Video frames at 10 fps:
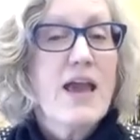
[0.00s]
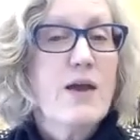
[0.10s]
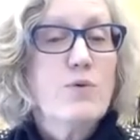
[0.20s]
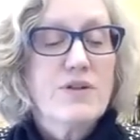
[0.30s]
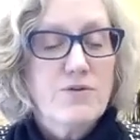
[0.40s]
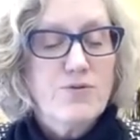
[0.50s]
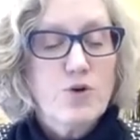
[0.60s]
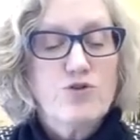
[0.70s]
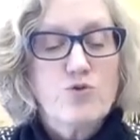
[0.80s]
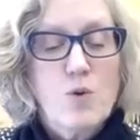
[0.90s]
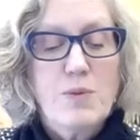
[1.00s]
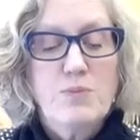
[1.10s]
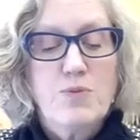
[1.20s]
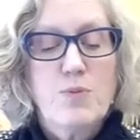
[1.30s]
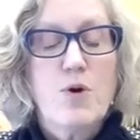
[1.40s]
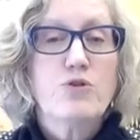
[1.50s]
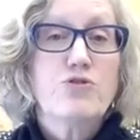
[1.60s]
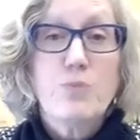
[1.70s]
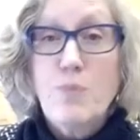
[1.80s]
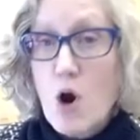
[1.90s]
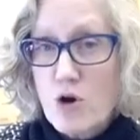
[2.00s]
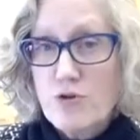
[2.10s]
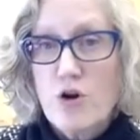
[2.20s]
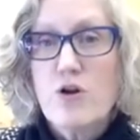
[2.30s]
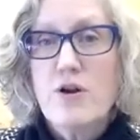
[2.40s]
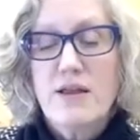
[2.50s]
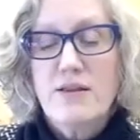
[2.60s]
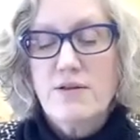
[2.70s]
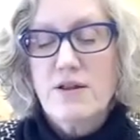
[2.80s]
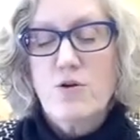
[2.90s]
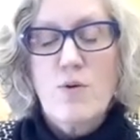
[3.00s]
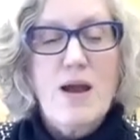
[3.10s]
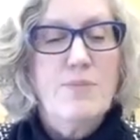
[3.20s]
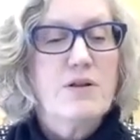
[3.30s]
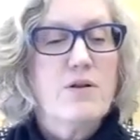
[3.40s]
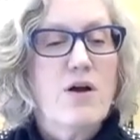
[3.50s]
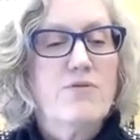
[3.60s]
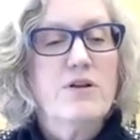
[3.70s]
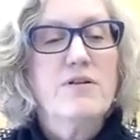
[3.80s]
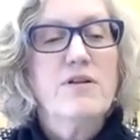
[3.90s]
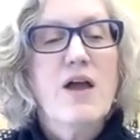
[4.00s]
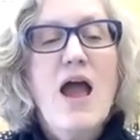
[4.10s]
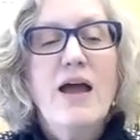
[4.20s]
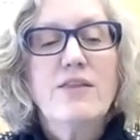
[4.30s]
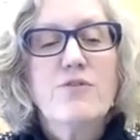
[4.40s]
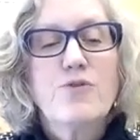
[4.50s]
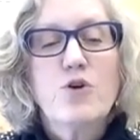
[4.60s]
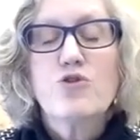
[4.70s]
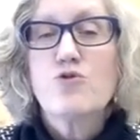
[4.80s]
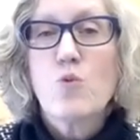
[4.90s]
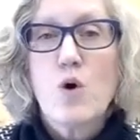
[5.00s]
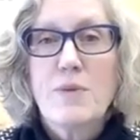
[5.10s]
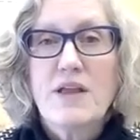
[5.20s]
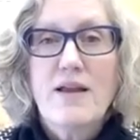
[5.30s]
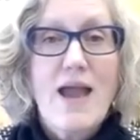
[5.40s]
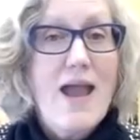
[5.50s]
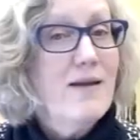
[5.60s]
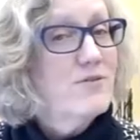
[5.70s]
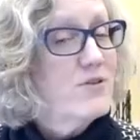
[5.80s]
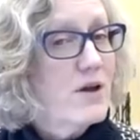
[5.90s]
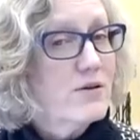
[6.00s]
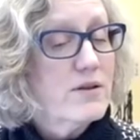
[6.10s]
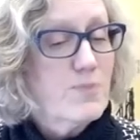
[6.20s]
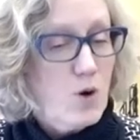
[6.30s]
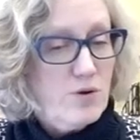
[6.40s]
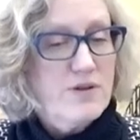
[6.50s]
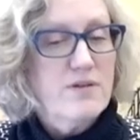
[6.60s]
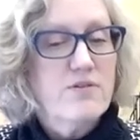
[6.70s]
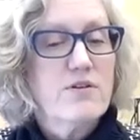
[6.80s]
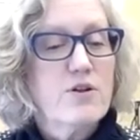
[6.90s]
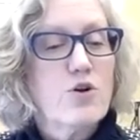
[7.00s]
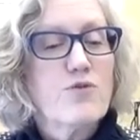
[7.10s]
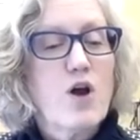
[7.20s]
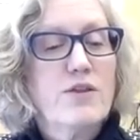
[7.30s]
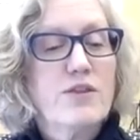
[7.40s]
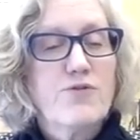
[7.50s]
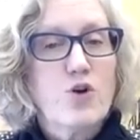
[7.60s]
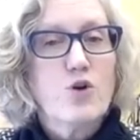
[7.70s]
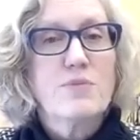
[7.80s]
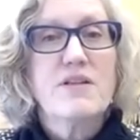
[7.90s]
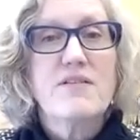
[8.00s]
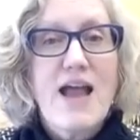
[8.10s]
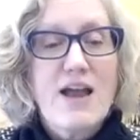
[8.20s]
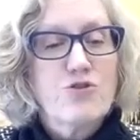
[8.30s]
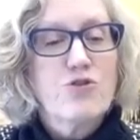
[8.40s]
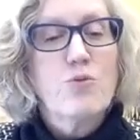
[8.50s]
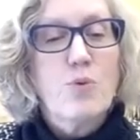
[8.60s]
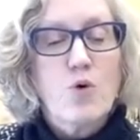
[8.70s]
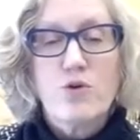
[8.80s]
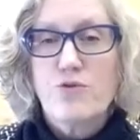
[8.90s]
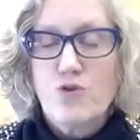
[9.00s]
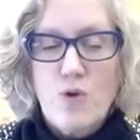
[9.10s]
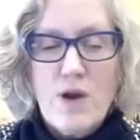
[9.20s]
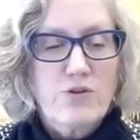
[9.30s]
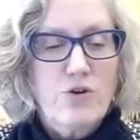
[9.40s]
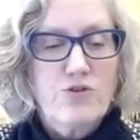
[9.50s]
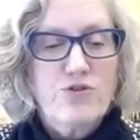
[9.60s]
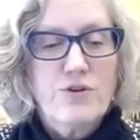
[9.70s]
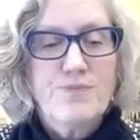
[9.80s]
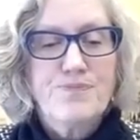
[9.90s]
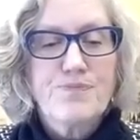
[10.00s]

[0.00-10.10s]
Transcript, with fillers: Kay was the first woman promoted to partner in the Cedar Rapids office and the first woman and youngest person to serve on the firm's national board of directors.